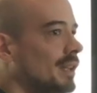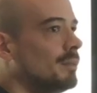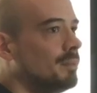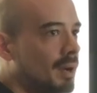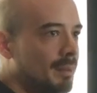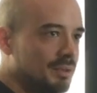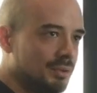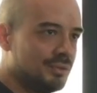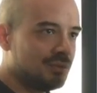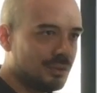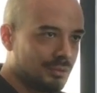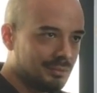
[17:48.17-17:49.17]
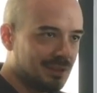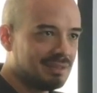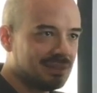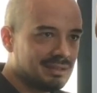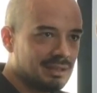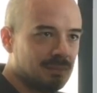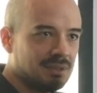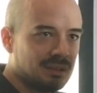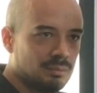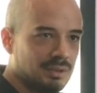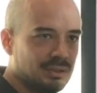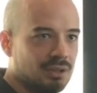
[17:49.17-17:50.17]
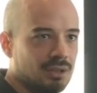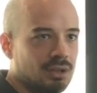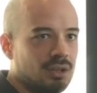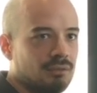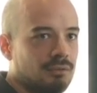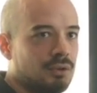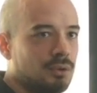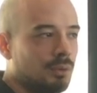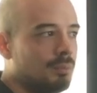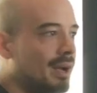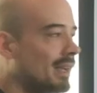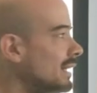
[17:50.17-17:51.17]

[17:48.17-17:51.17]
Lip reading: a parameter, so this is delimited with the vertical bar,